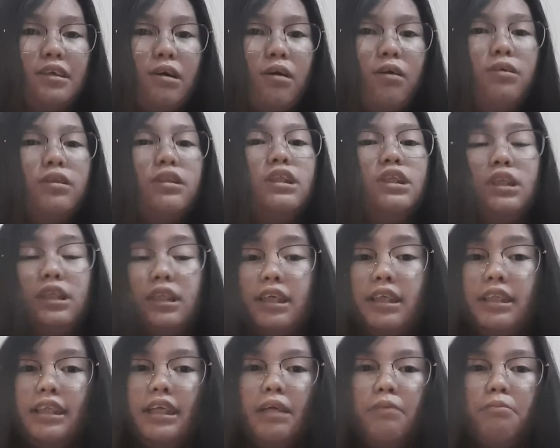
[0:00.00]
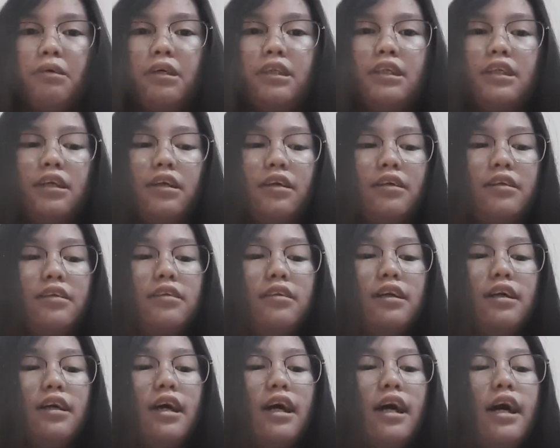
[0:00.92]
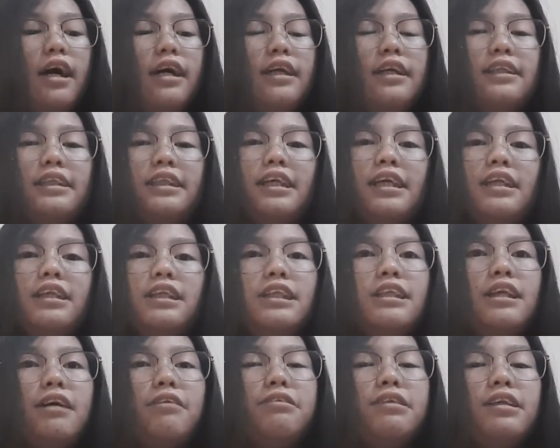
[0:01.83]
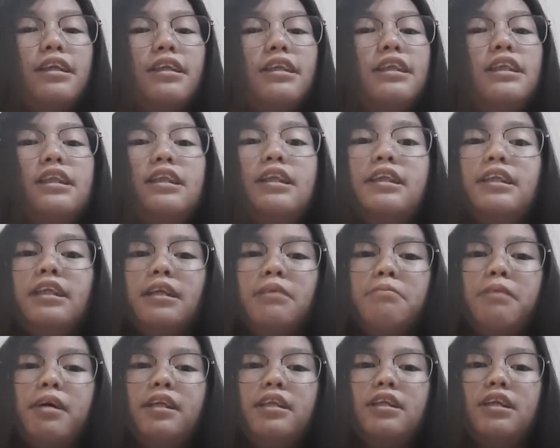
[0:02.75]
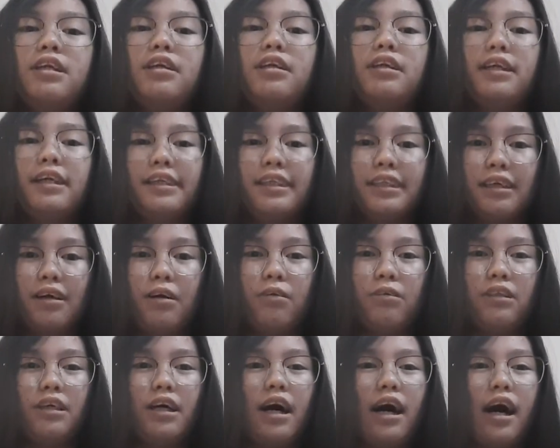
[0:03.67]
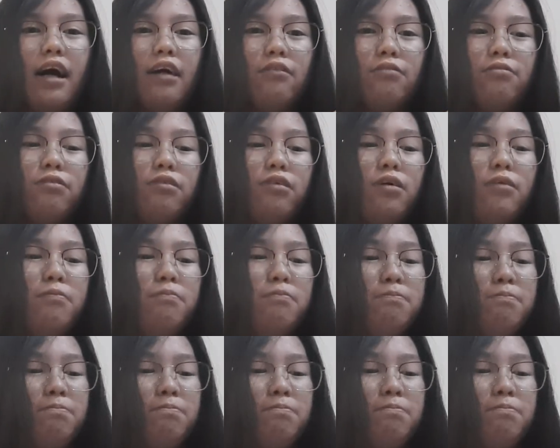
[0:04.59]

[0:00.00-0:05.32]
called genetic material, and the thing surrounding the genetic material is called envelope.